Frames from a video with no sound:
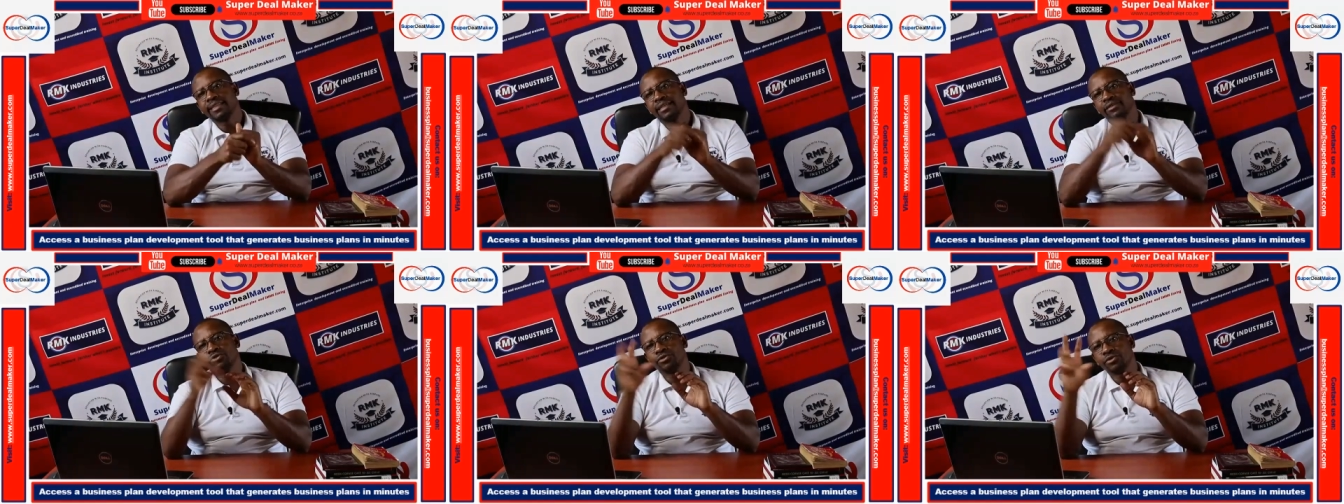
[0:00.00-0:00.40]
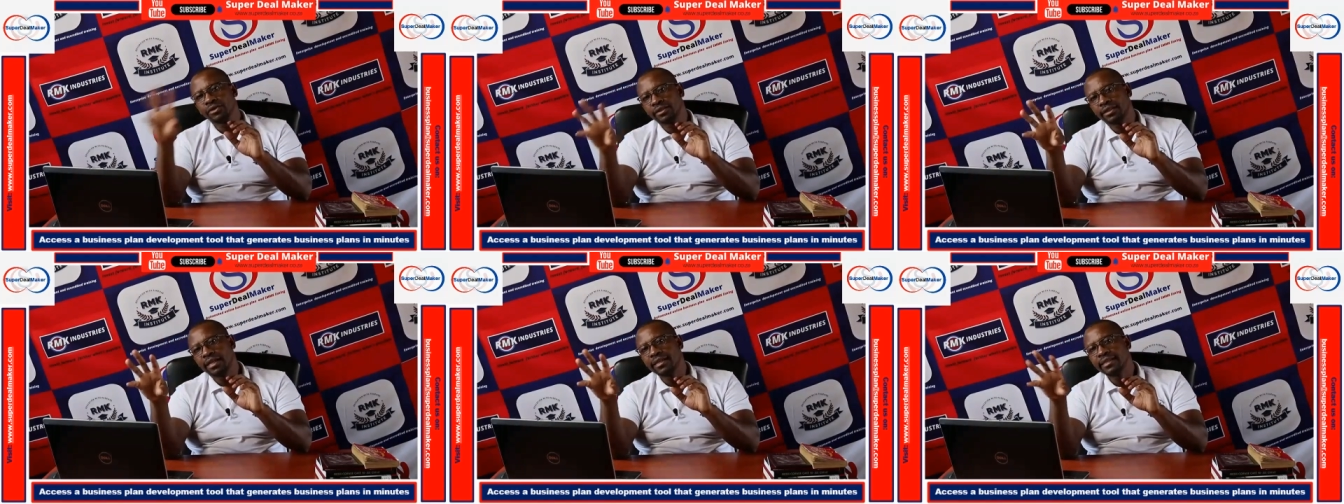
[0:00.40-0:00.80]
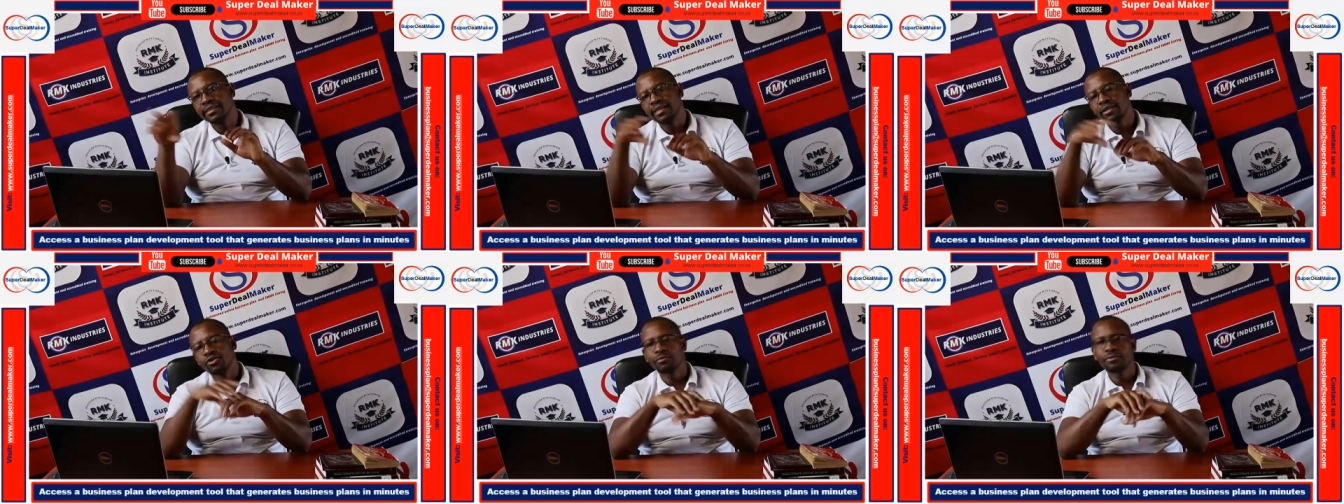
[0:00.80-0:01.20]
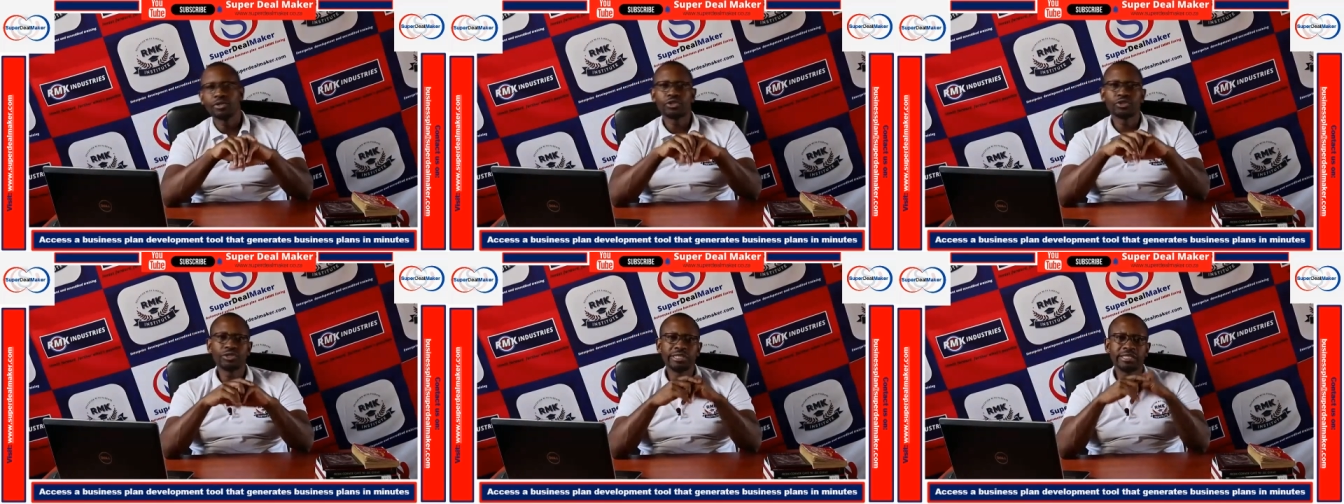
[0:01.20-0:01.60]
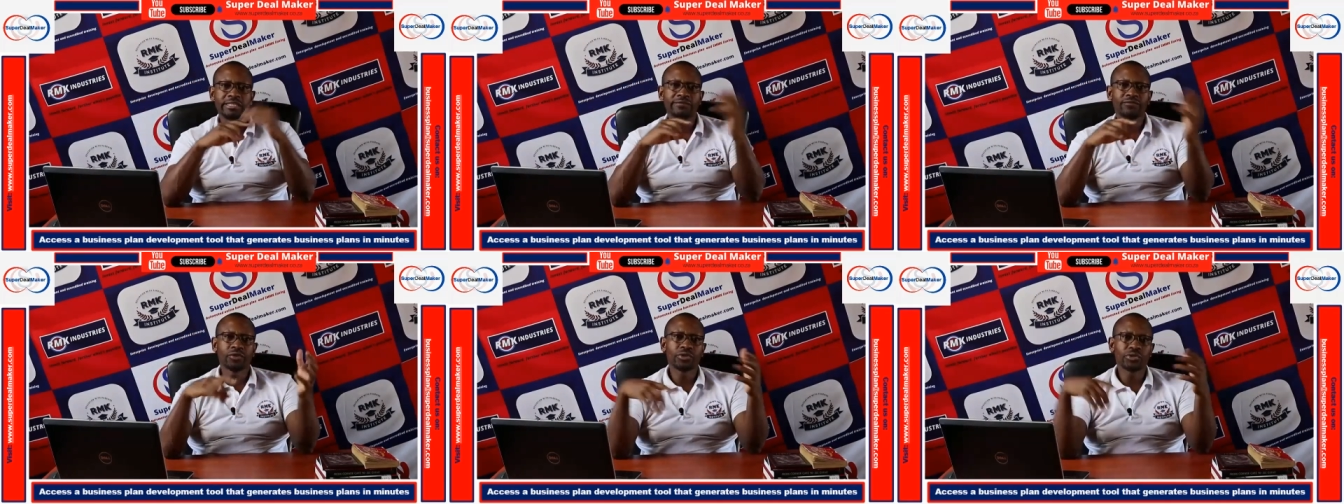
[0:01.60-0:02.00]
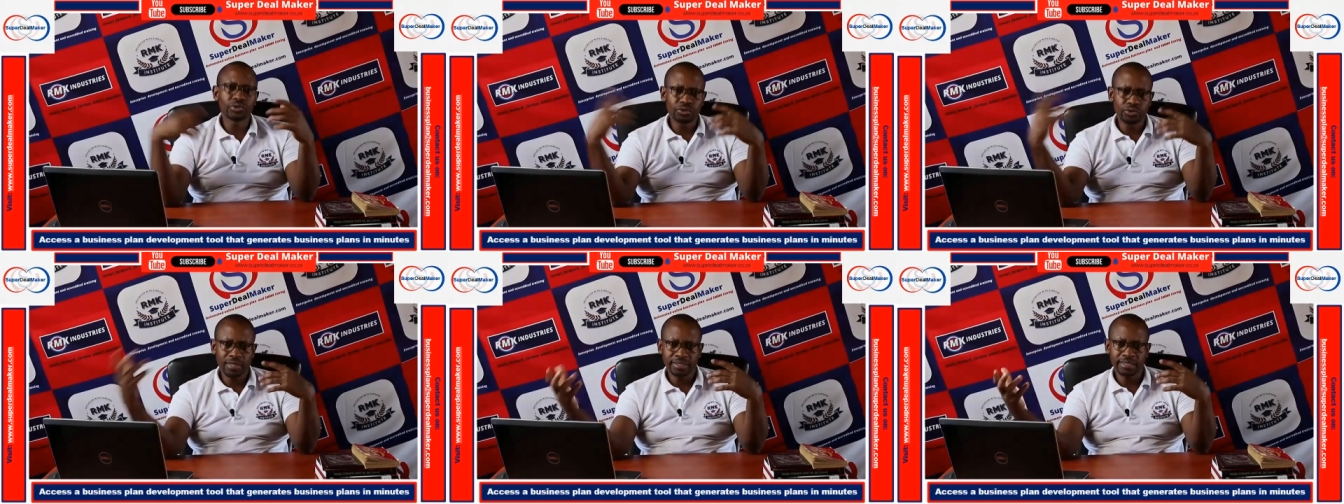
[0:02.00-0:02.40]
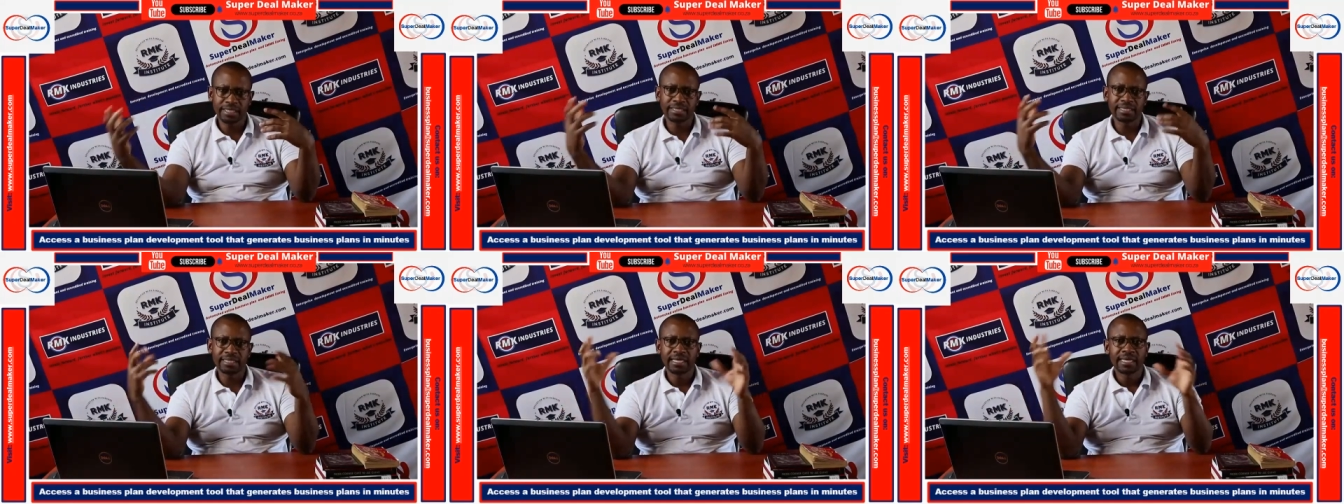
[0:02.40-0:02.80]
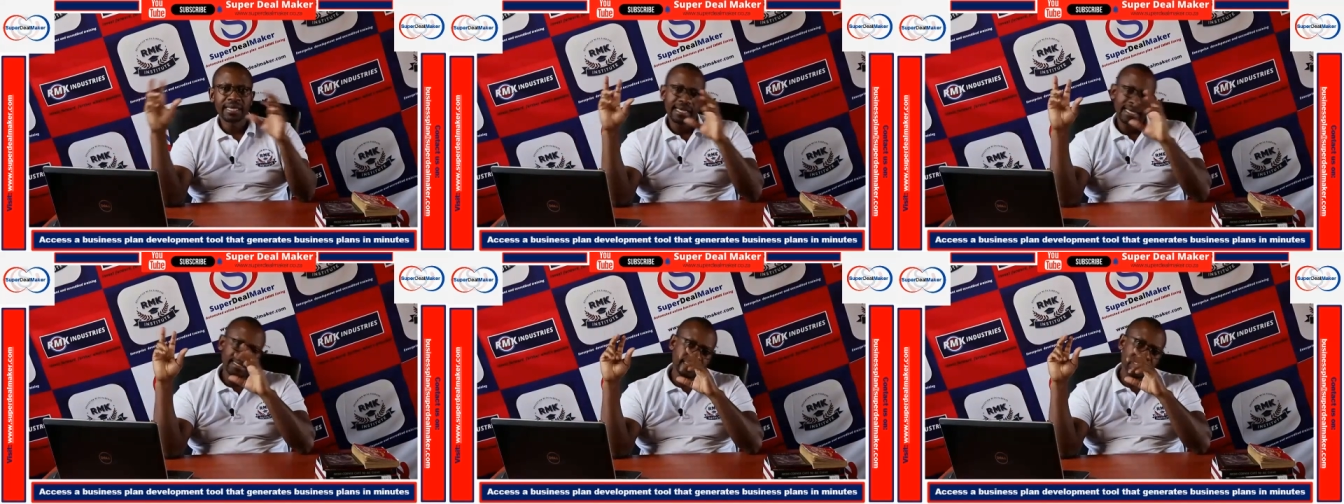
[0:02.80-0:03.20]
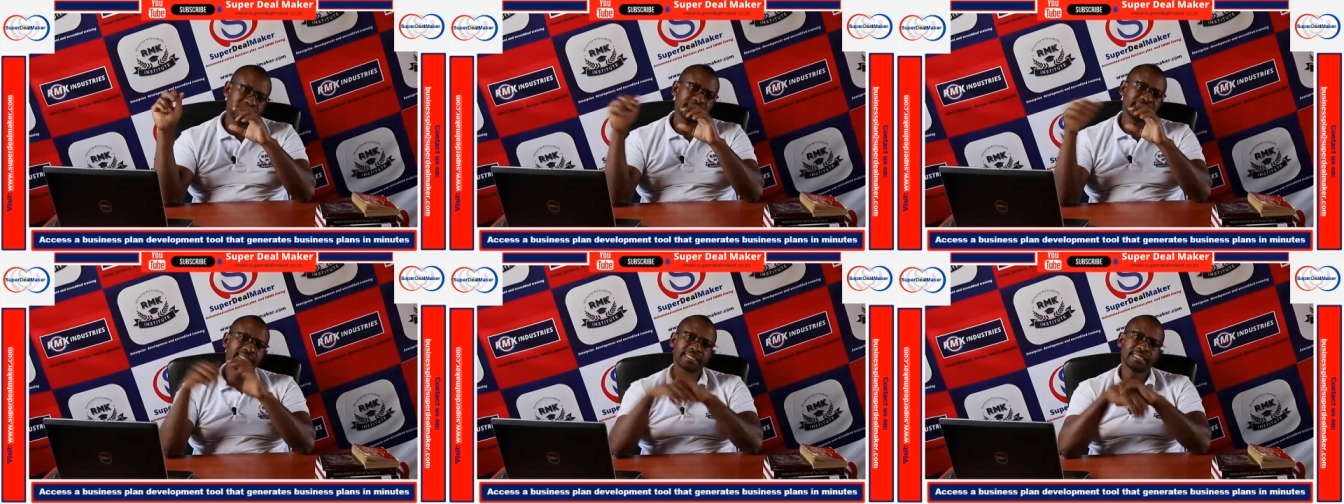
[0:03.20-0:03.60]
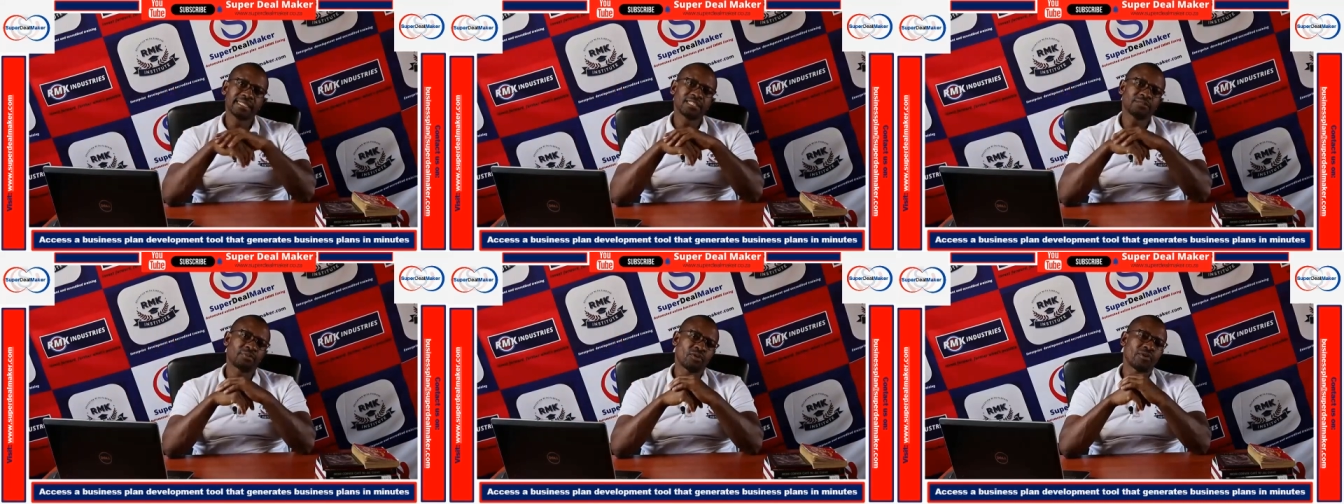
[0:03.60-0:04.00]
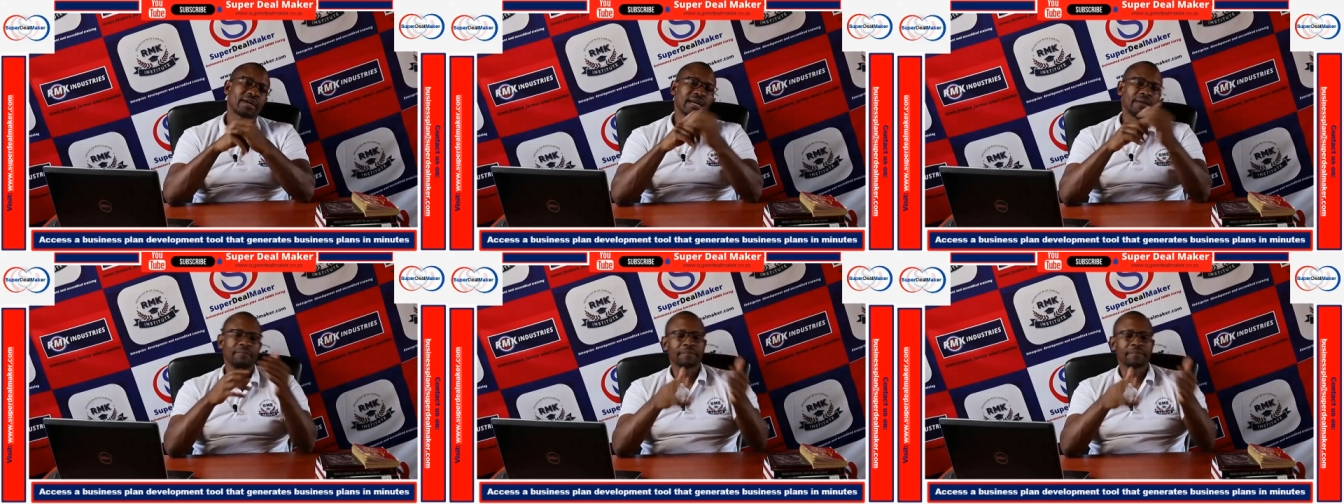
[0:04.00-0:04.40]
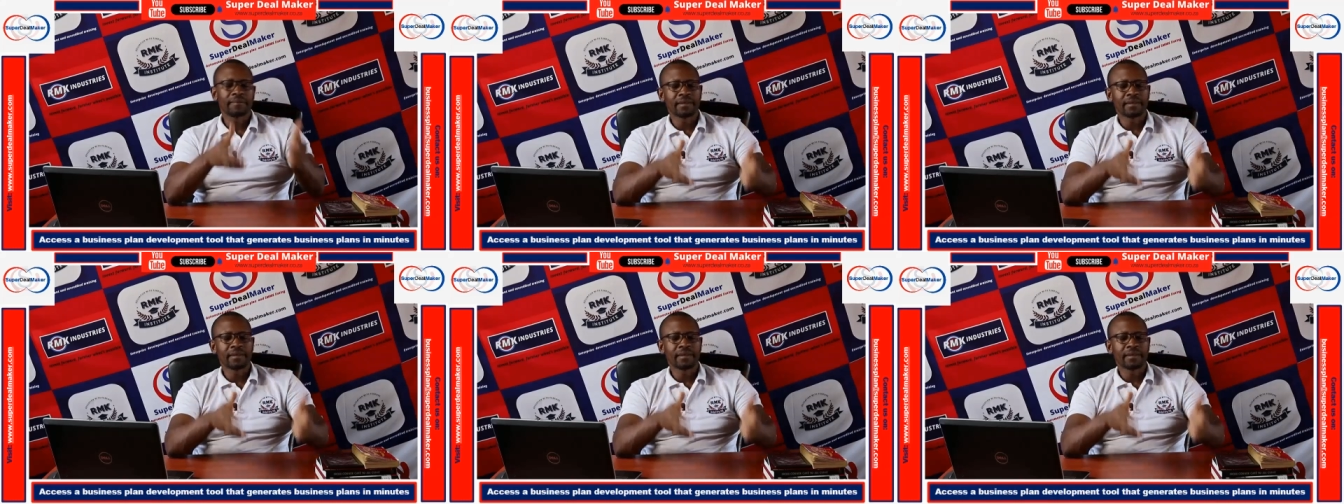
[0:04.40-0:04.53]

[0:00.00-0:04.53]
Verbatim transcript: that you there is an opportunity for you to attend a certain skills program,